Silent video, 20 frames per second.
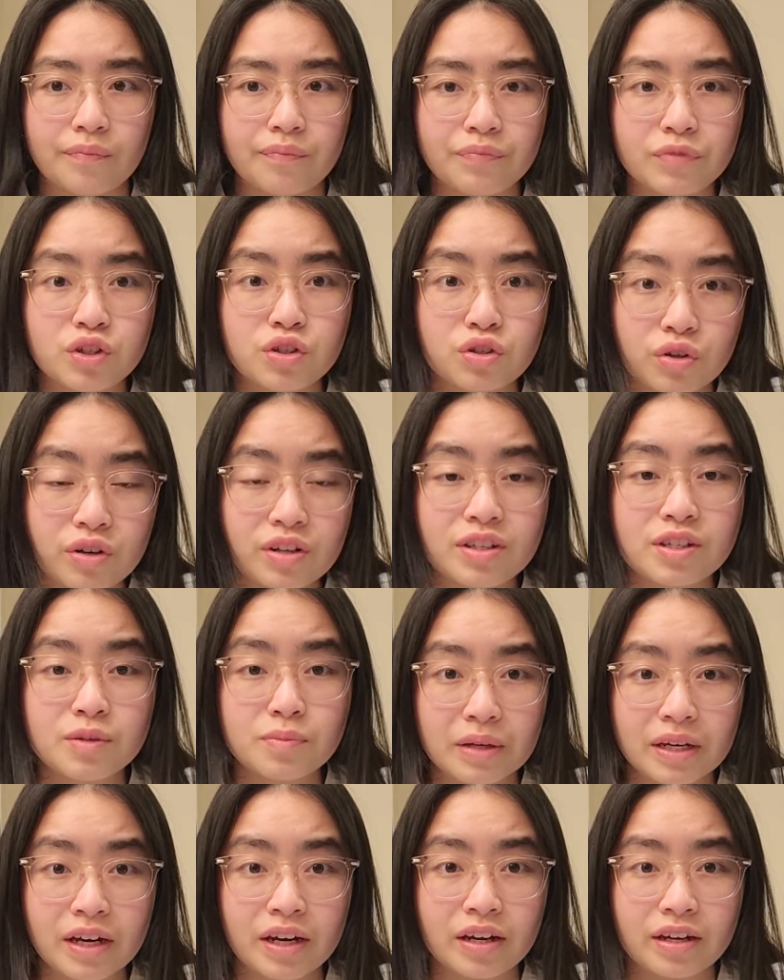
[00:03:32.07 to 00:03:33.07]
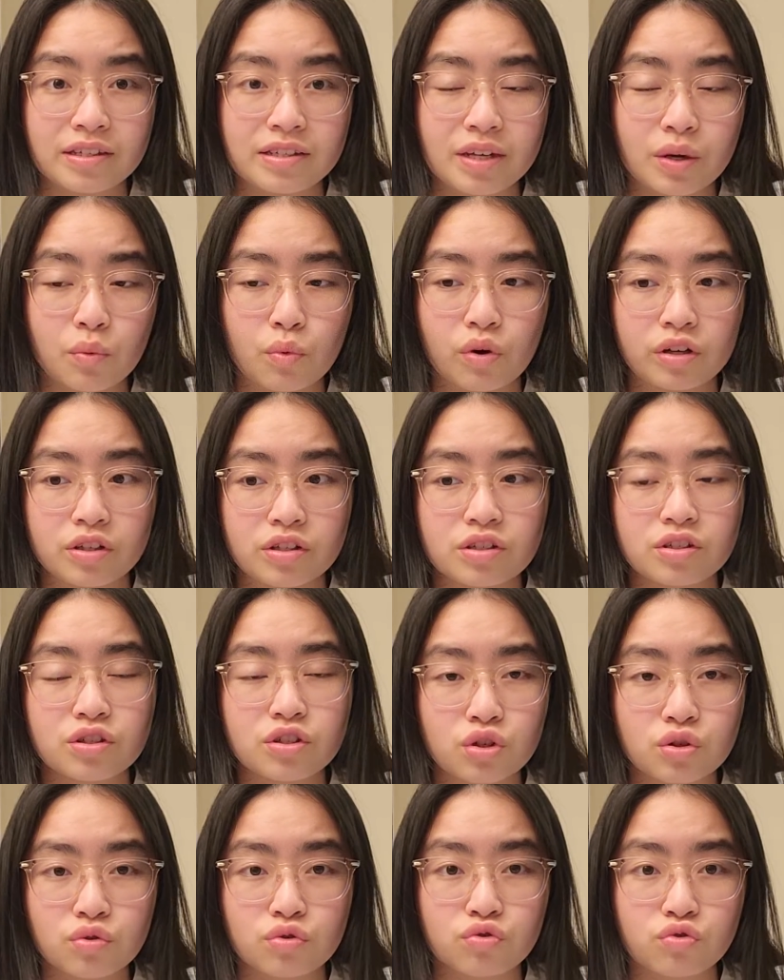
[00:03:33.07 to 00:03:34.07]
students because they want
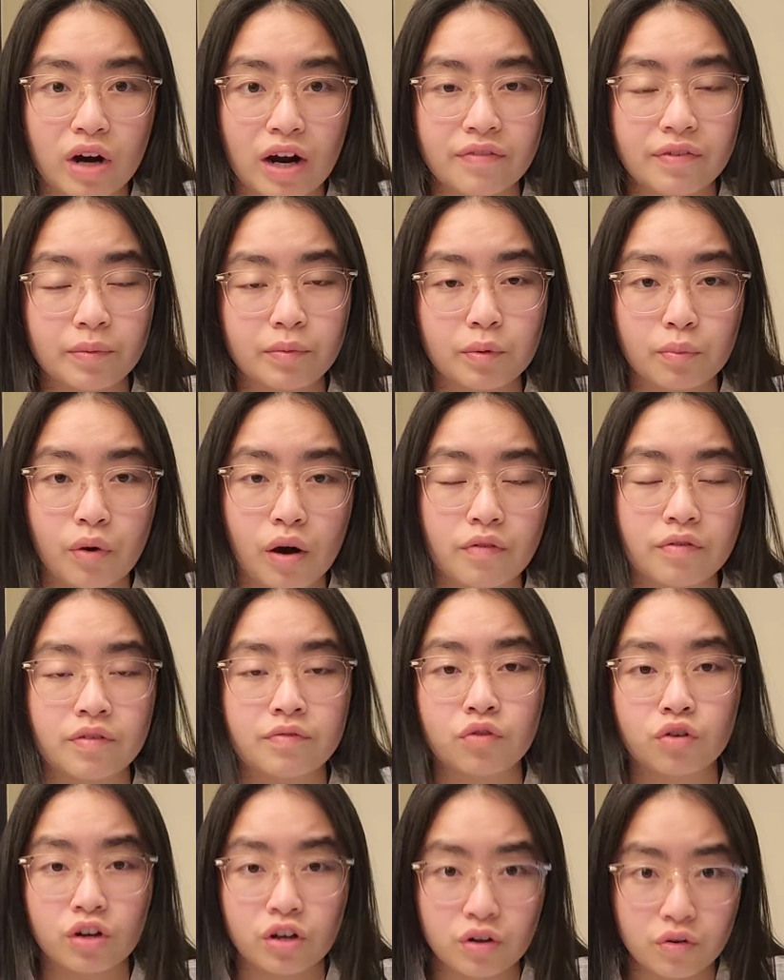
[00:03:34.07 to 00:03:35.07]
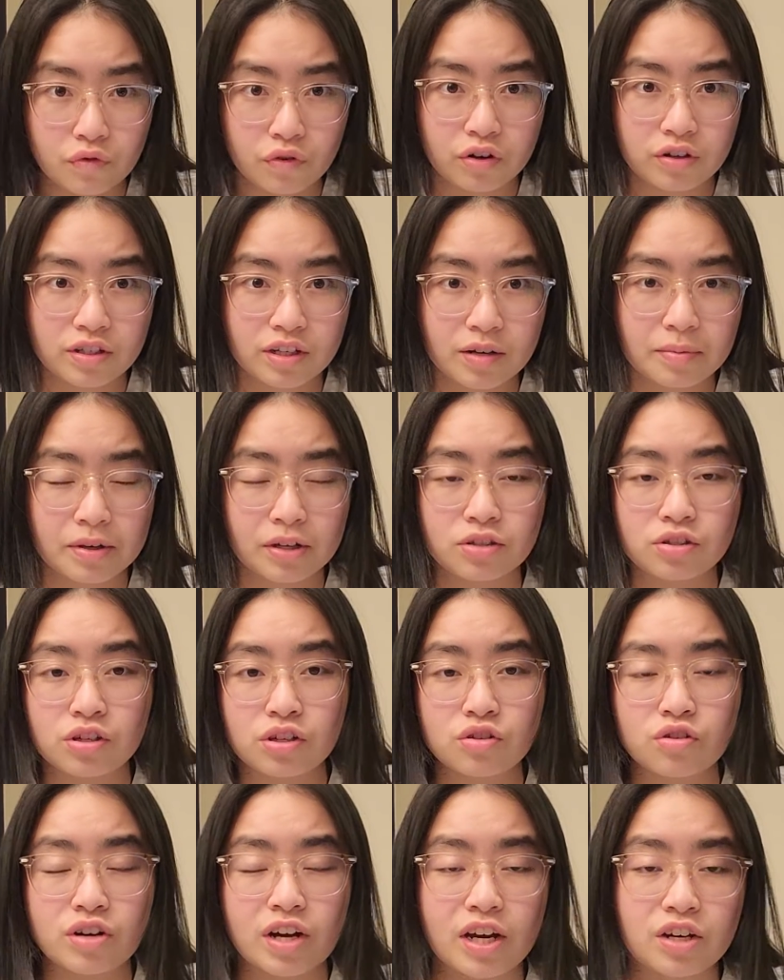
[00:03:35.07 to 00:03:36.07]
to drive up the profit for the university because
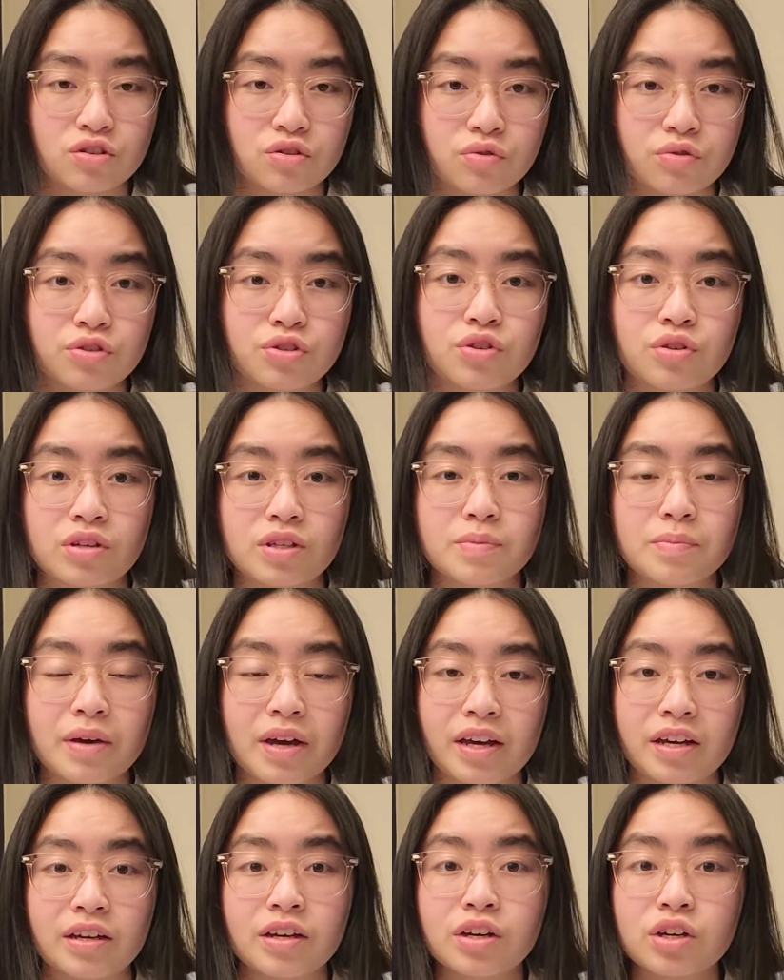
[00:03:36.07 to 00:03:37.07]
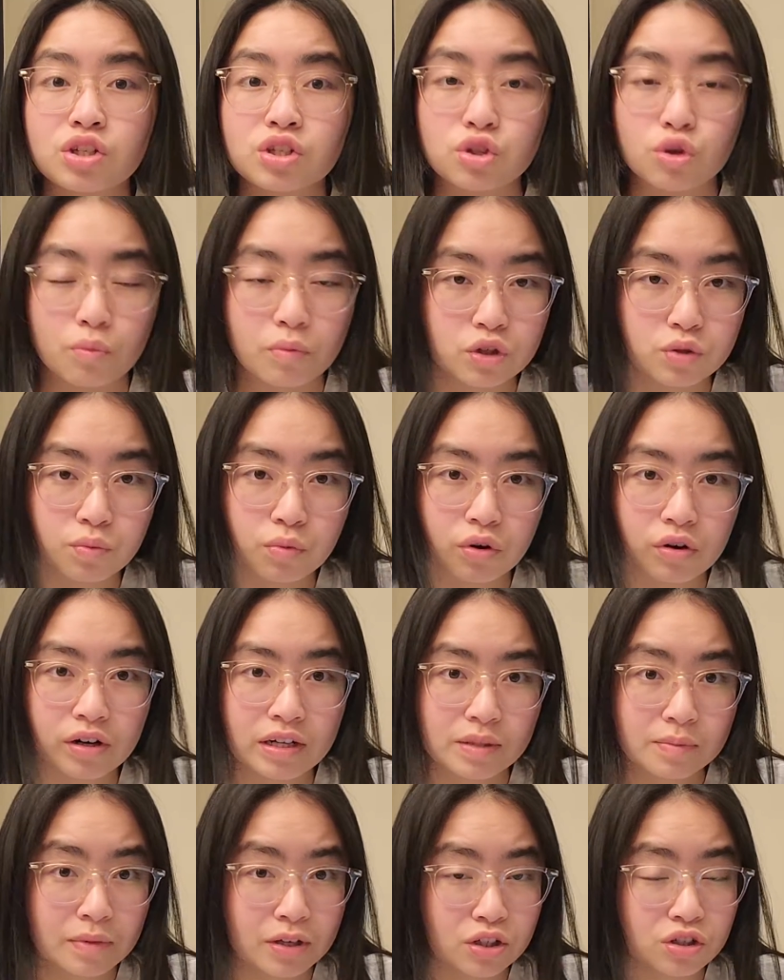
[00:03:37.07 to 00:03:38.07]
international students pay so much more,
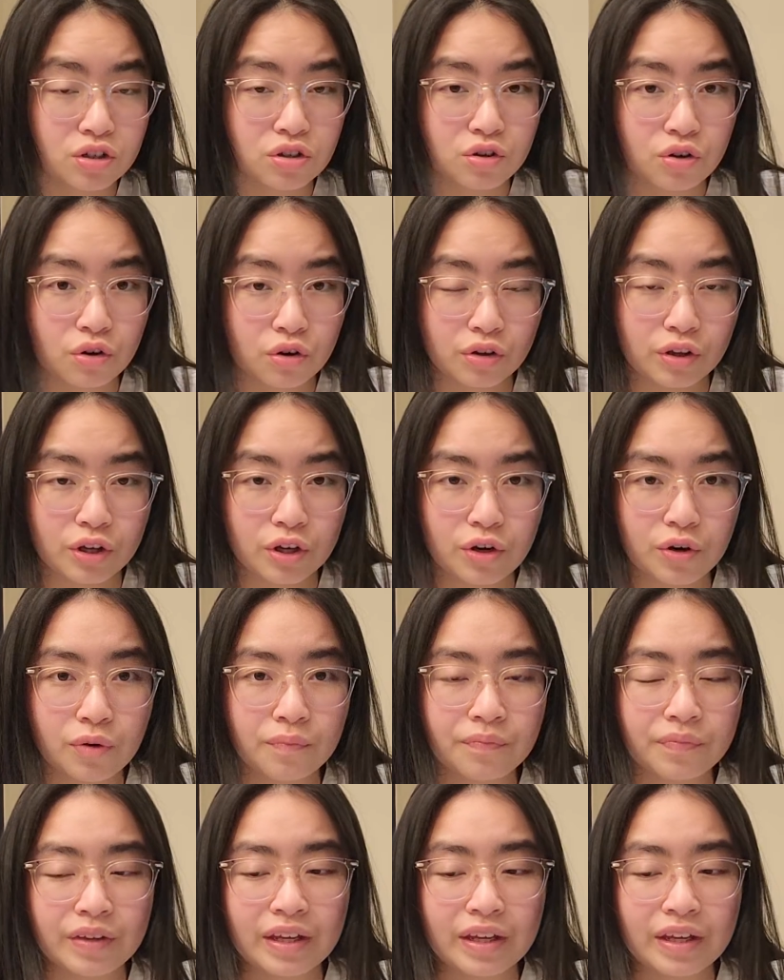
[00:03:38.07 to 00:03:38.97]
as mentioned earlier.